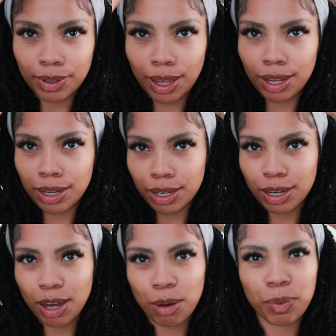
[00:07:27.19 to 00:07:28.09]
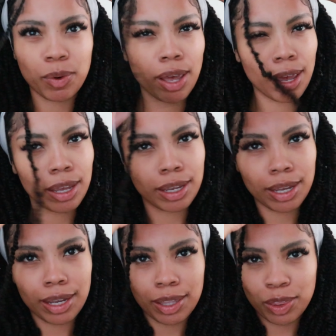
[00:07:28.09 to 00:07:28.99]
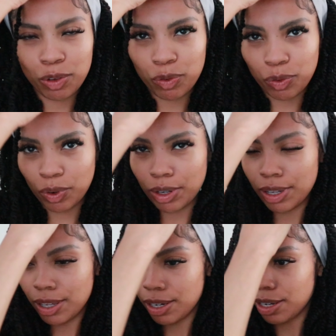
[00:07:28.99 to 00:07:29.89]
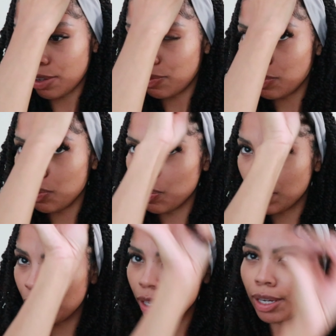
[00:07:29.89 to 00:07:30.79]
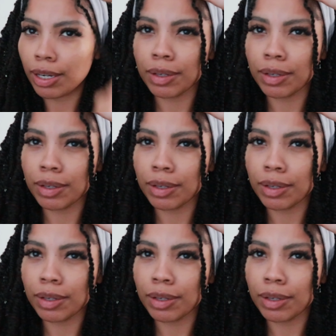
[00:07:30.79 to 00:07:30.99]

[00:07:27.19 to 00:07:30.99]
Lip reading: like a couple hanging in the front if you want.